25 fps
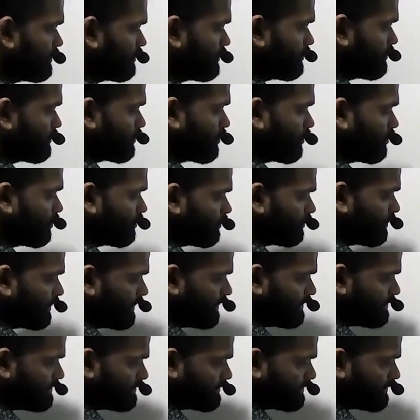Rho
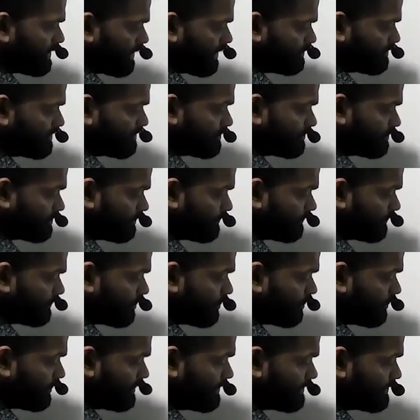is, dimensions of rho
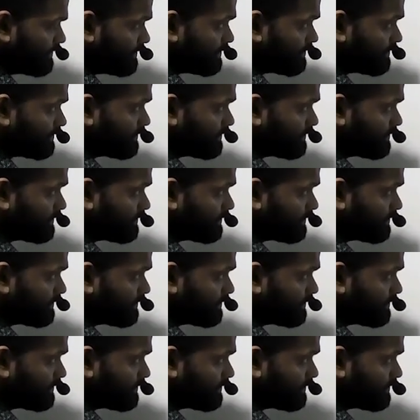is,